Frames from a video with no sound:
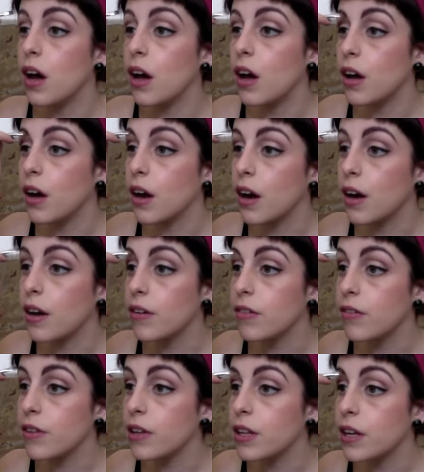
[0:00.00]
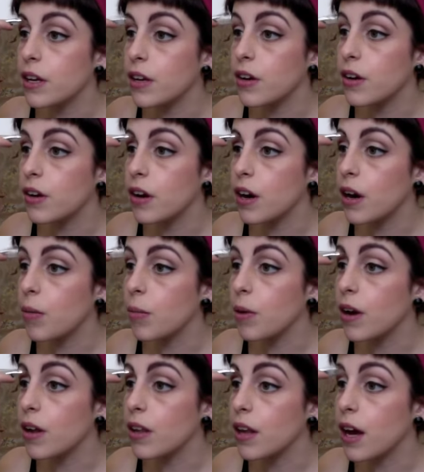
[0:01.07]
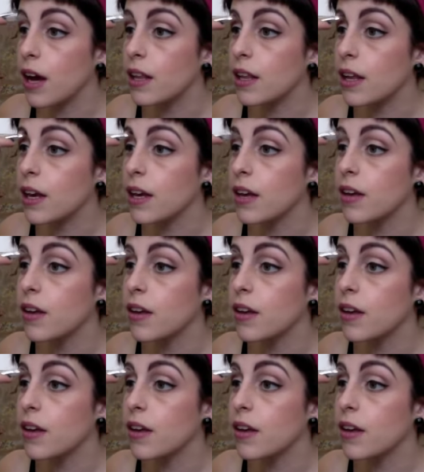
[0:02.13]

kind of fill in your eyebrow lightly.